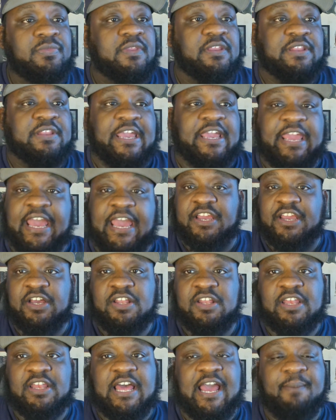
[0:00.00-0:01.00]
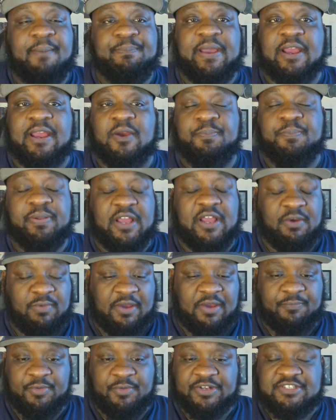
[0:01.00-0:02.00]
They had linebacker play,
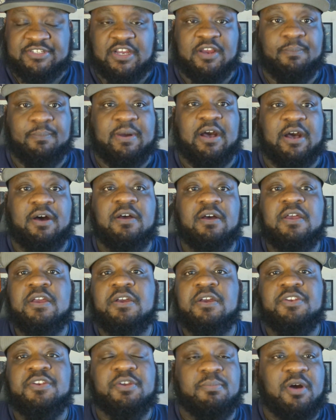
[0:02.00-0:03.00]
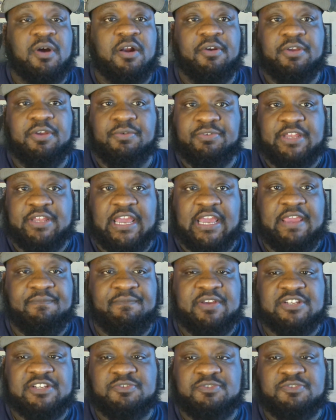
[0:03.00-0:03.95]
whether we're talking about Demario Davis,